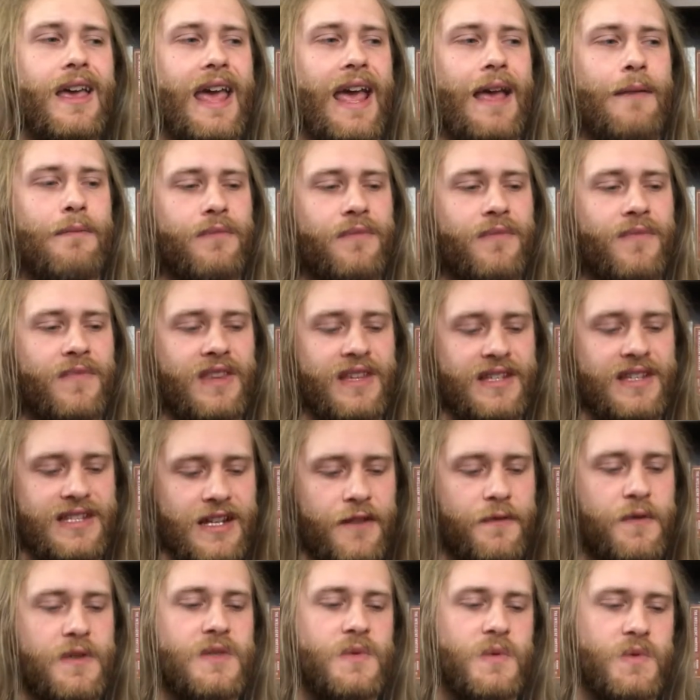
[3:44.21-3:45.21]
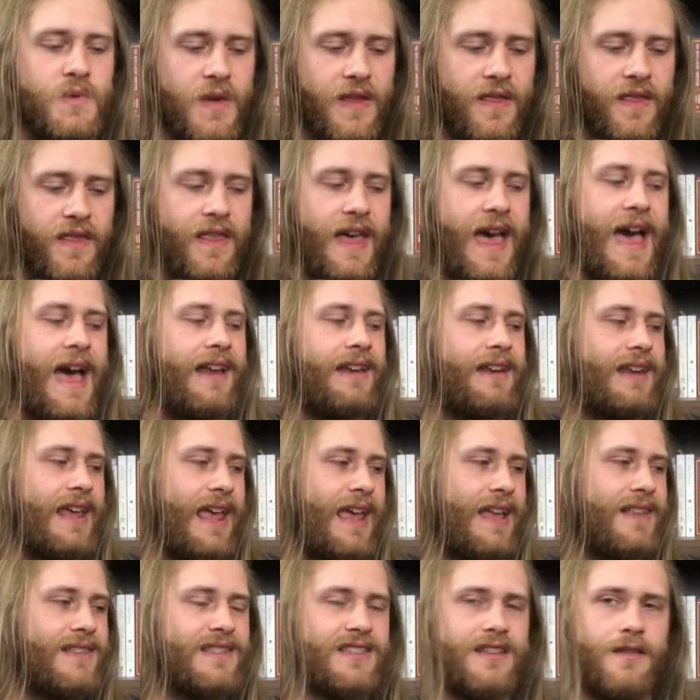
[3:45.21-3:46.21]
And the difference between that
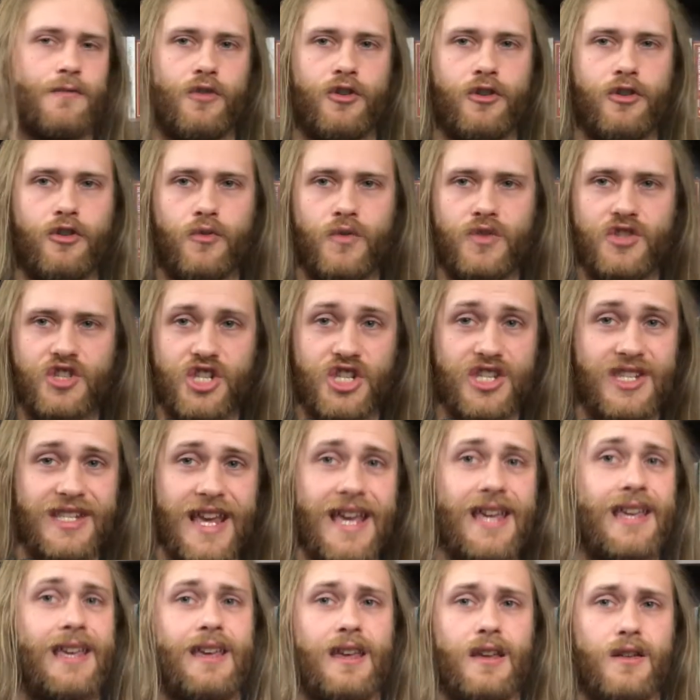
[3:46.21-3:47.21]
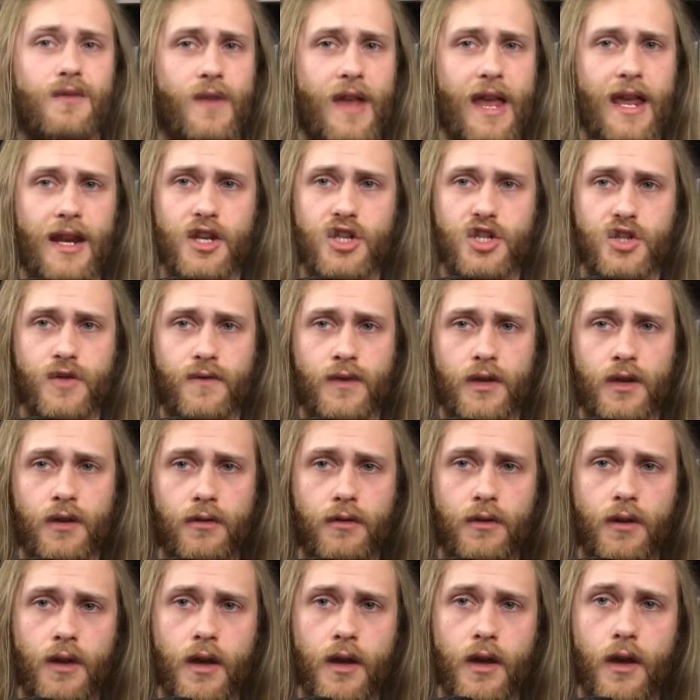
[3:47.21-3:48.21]
and someone who is just taking advantage of you,
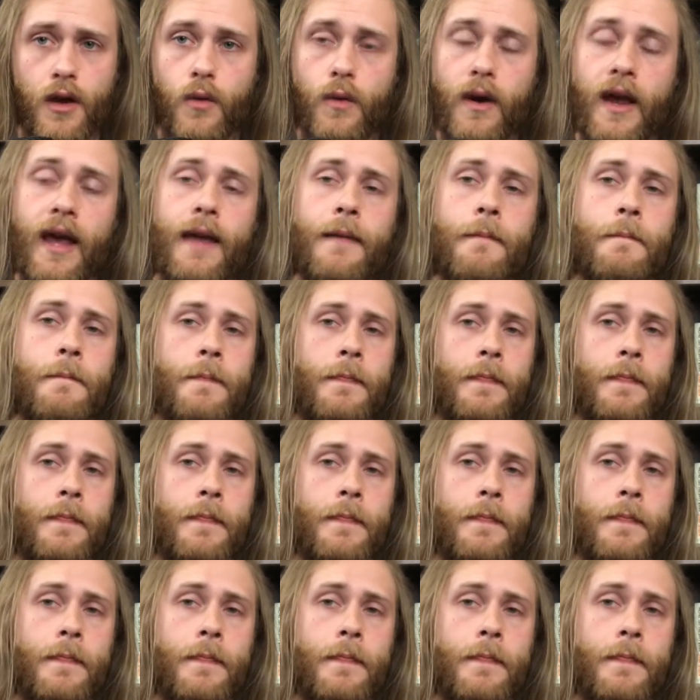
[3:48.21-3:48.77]
right?